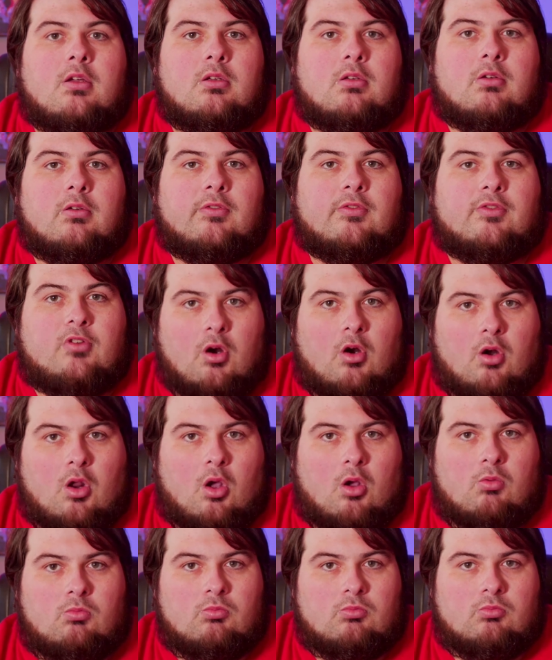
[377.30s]

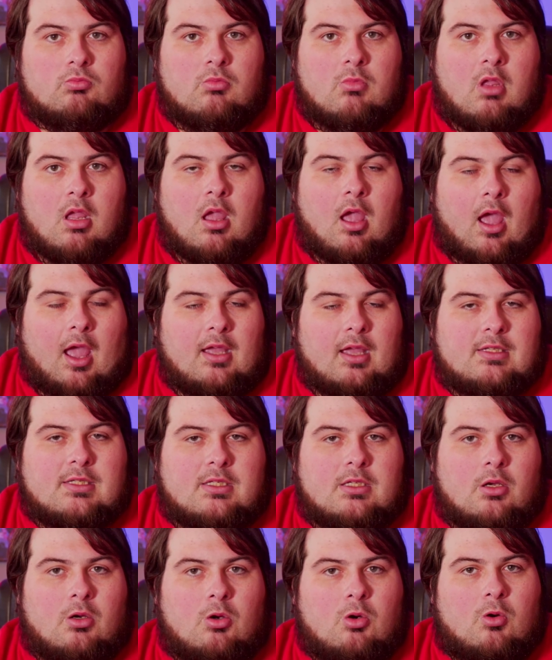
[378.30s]
Frodo. And
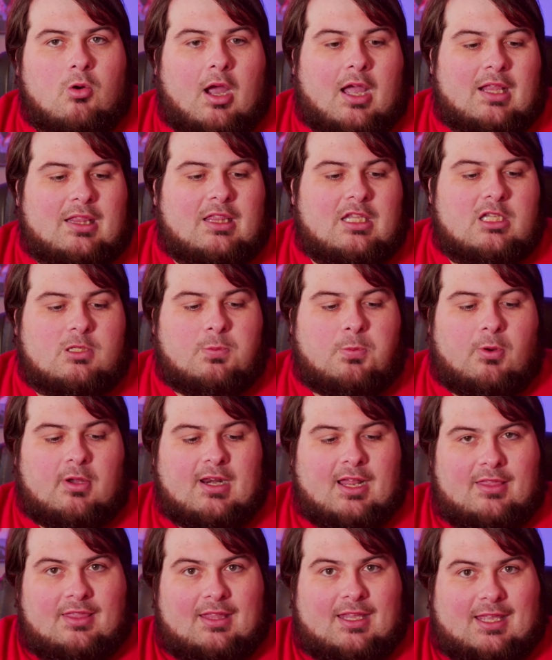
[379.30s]
so at this point, I
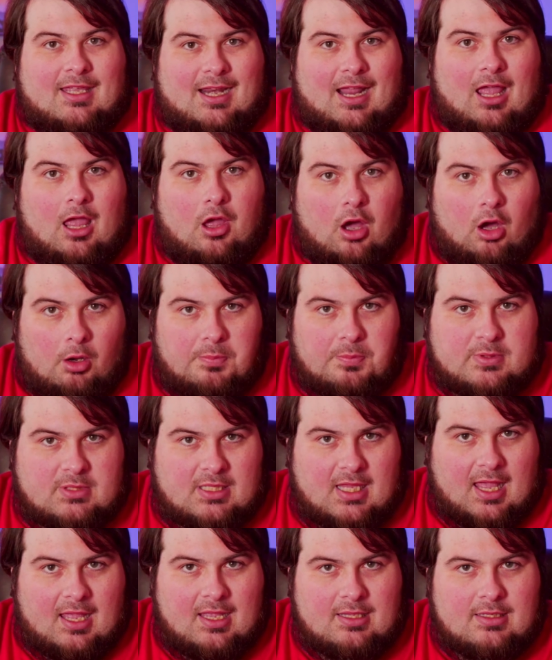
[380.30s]
think it helps
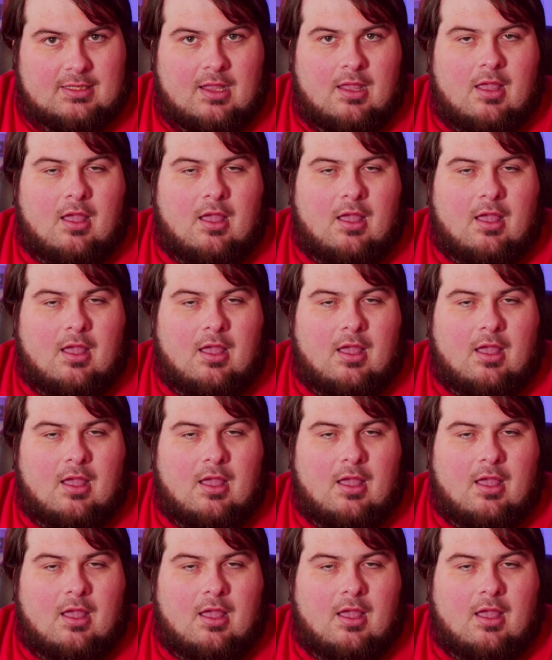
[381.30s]
that.